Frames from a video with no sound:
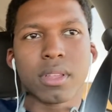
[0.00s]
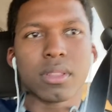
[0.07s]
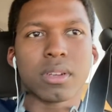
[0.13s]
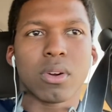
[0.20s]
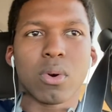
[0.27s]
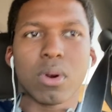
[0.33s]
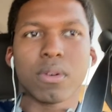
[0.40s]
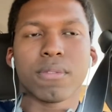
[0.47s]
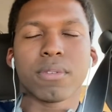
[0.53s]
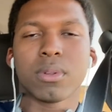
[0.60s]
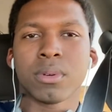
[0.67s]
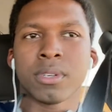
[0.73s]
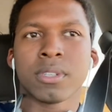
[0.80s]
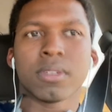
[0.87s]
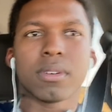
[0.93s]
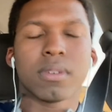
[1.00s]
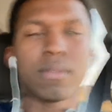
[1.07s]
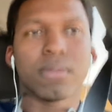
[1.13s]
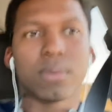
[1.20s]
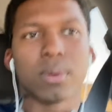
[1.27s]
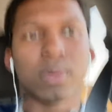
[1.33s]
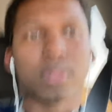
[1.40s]
hard flooring
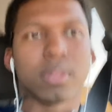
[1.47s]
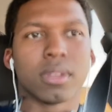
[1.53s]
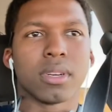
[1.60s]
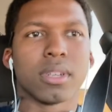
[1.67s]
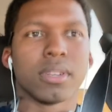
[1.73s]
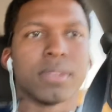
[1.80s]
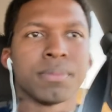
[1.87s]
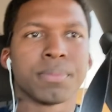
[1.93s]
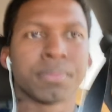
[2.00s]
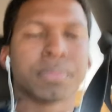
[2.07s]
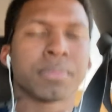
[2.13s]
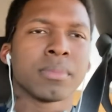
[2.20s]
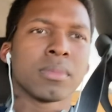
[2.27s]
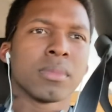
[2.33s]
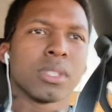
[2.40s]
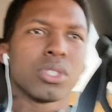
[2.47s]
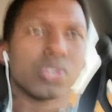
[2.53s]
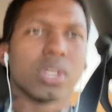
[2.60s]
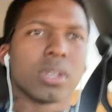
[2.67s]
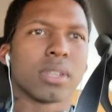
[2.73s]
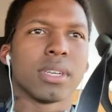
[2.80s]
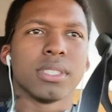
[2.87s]
for the
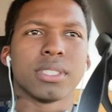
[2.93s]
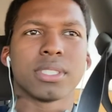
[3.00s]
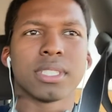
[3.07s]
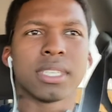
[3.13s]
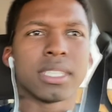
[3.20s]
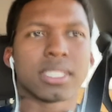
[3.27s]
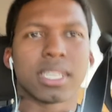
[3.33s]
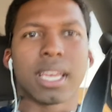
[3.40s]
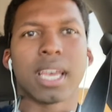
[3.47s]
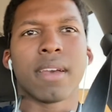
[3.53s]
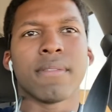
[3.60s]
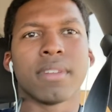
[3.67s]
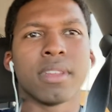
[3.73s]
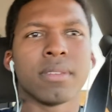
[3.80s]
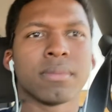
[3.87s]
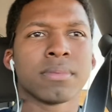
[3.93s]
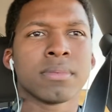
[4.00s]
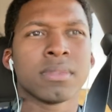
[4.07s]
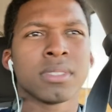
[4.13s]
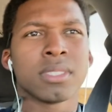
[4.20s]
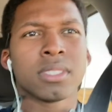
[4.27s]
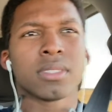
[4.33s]
trunk because it doesn't have any.
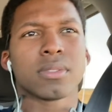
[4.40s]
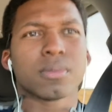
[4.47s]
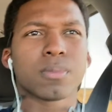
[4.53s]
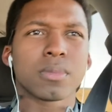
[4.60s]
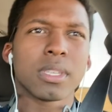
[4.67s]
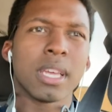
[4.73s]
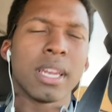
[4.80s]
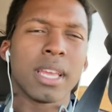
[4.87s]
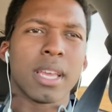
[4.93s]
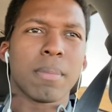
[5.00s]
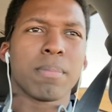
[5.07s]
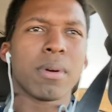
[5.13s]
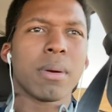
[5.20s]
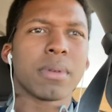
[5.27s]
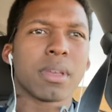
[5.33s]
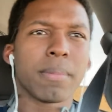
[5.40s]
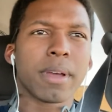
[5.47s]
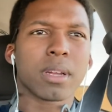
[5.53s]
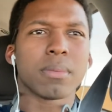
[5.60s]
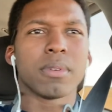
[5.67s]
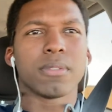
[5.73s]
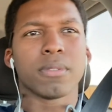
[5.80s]
And then probably get back
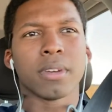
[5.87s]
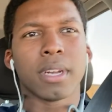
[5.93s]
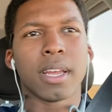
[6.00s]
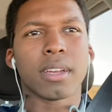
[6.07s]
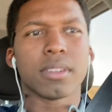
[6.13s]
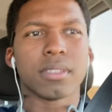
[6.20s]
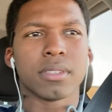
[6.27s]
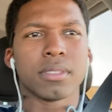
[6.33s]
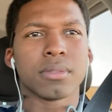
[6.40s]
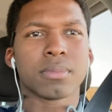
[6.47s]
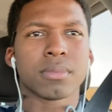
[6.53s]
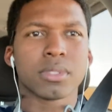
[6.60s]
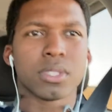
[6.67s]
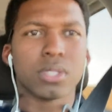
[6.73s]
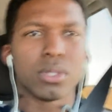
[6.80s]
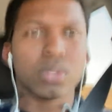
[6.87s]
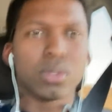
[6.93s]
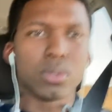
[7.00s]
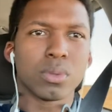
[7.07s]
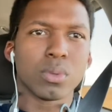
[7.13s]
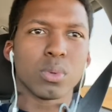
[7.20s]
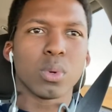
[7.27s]
with my friend Edgar
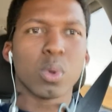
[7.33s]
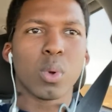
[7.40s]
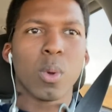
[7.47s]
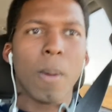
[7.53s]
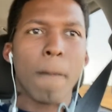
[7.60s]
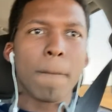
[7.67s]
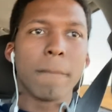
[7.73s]
to